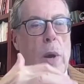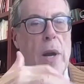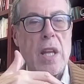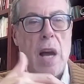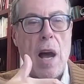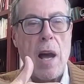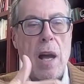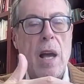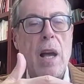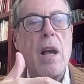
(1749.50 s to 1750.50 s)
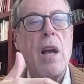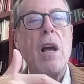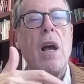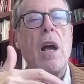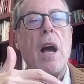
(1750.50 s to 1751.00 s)
we were young,
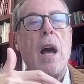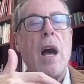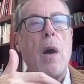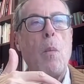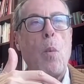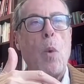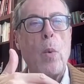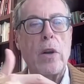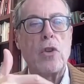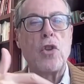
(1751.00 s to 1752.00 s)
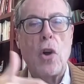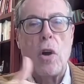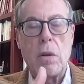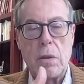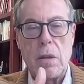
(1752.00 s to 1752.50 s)
we were
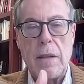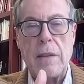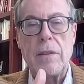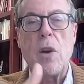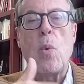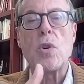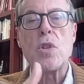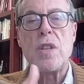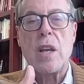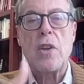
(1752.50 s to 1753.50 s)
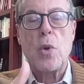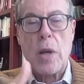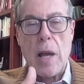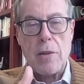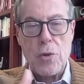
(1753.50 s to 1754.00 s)
told that the worst thing
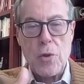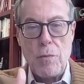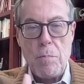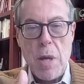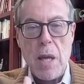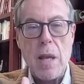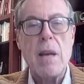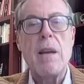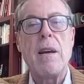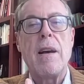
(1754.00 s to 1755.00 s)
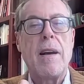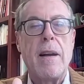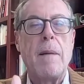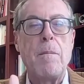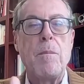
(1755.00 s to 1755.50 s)
you can be
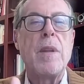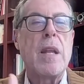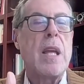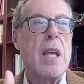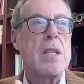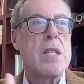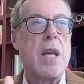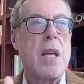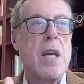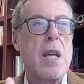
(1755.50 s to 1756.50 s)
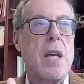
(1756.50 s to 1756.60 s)
is